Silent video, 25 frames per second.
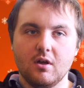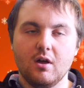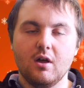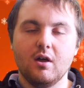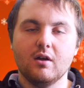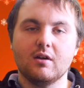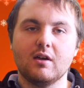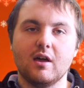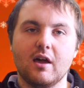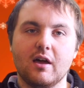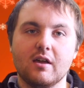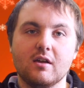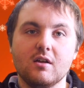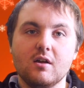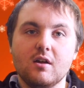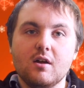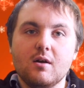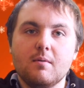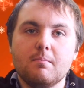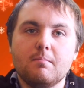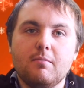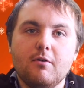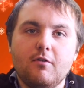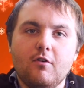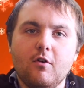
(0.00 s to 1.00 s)
Okay,
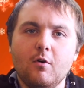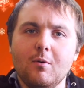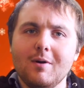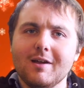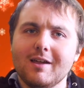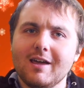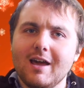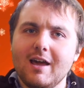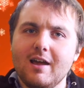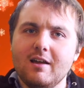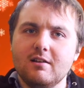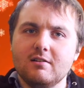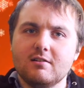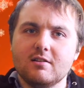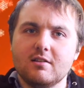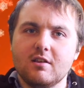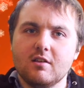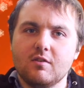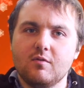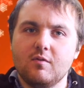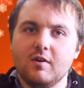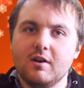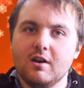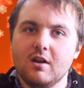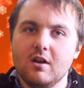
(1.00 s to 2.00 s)
before we get into
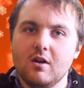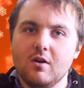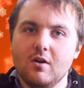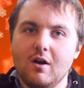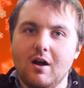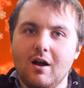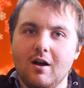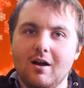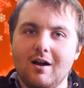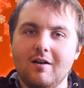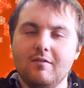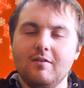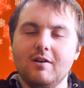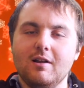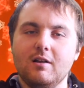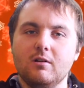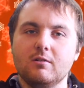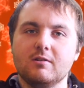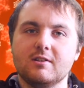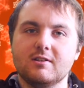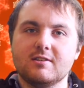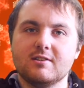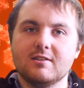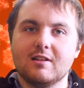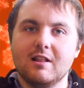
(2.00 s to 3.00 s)
this video, I have a little
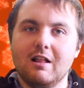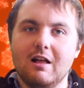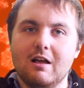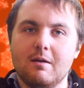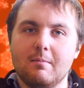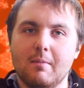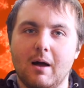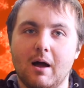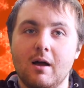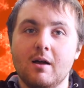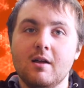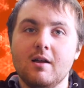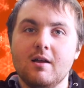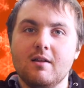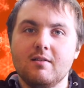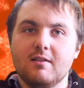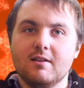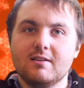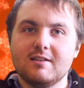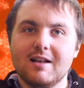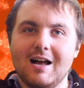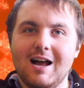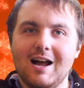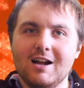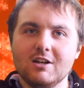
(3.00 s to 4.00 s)
disclaimer.
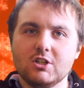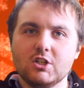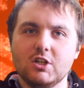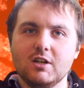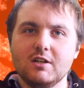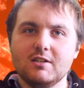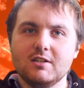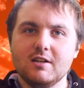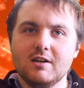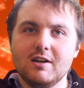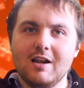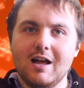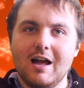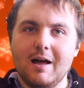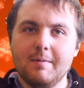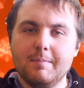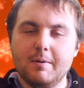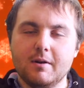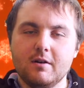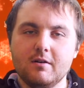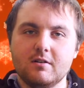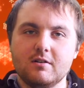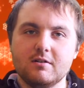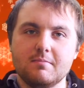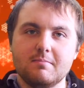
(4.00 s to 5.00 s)
This actually didn't
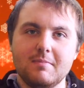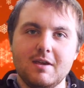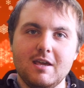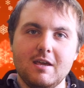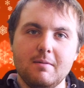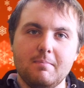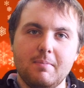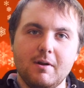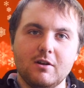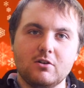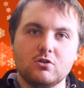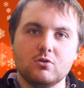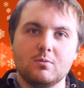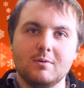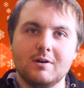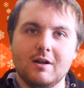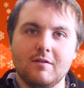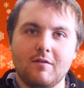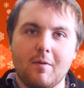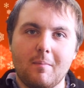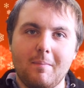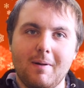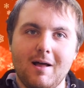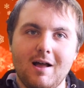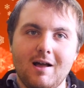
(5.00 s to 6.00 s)
happen to me, but to
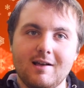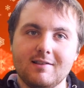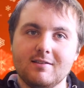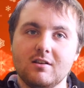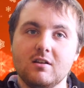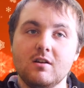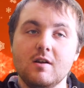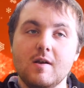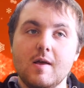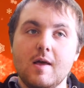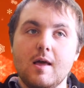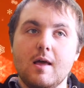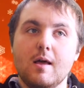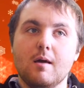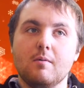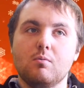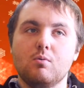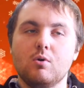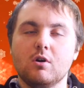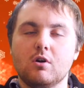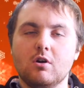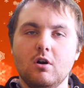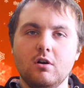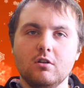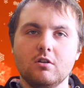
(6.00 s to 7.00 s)
another person.
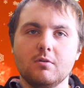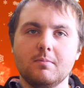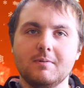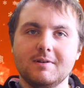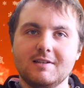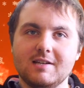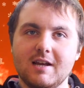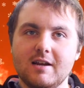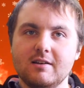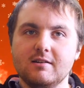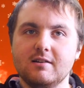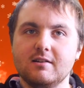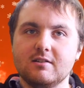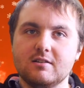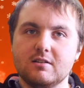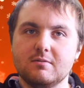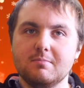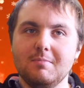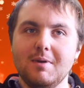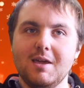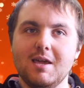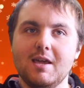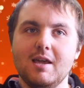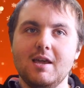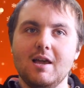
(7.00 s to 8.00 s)
We're going to pretend it's
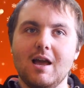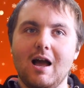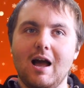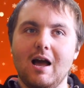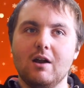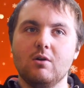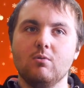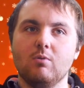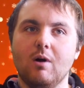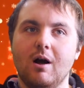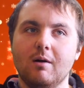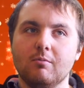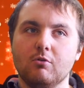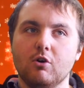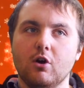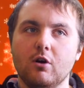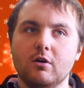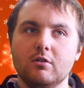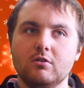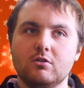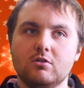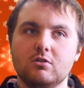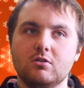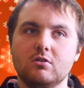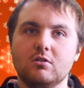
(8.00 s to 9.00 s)
me, and I'm
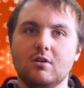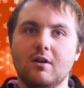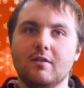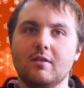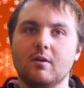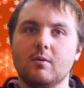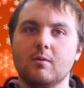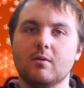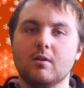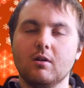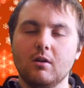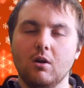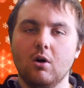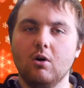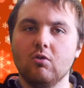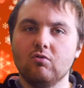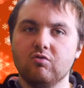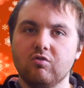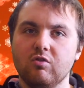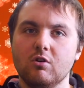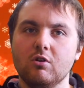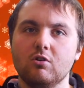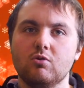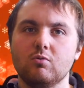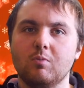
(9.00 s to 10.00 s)
going to, and there were a lot
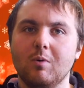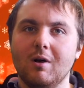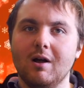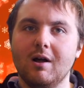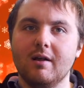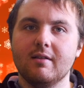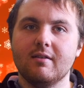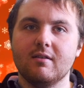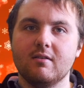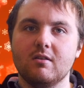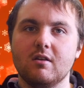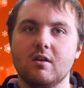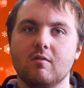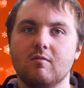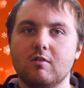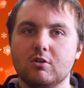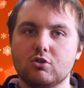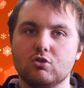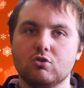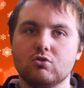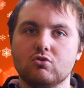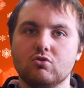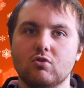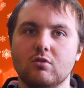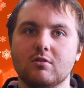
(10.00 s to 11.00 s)
of rude words in the
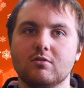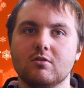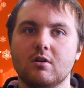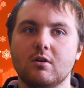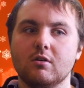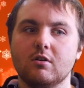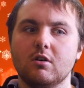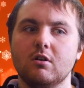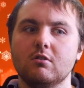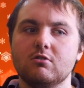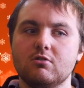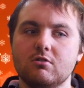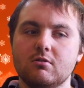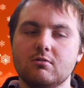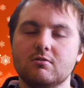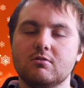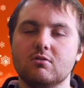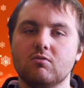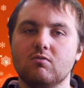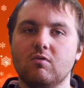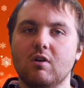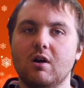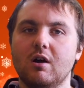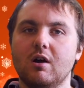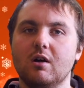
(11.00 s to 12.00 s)
original story, so I'm going to use the
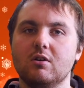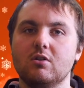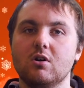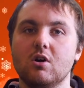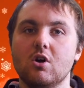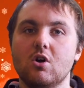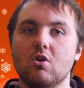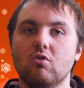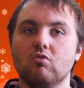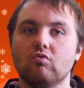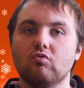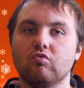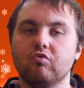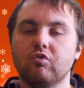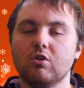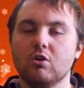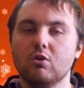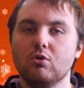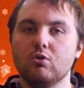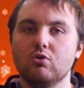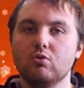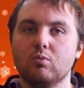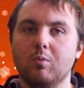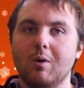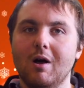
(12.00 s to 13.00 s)
word
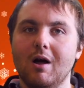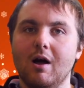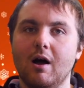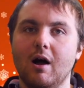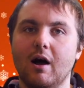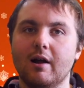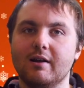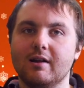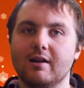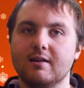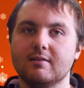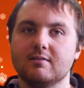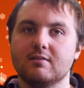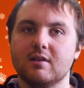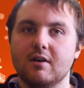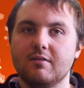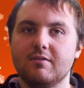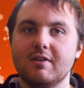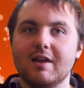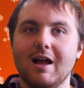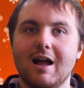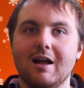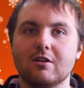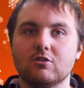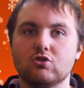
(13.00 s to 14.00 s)
rude word instead of
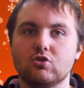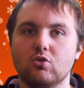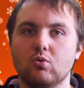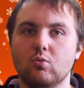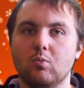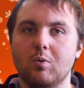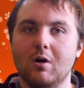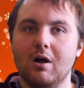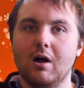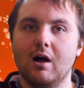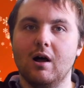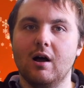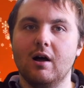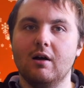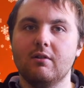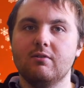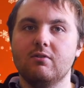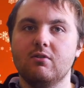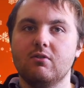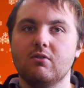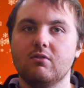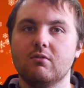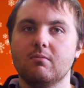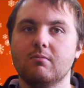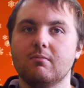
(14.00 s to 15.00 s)
the actual words.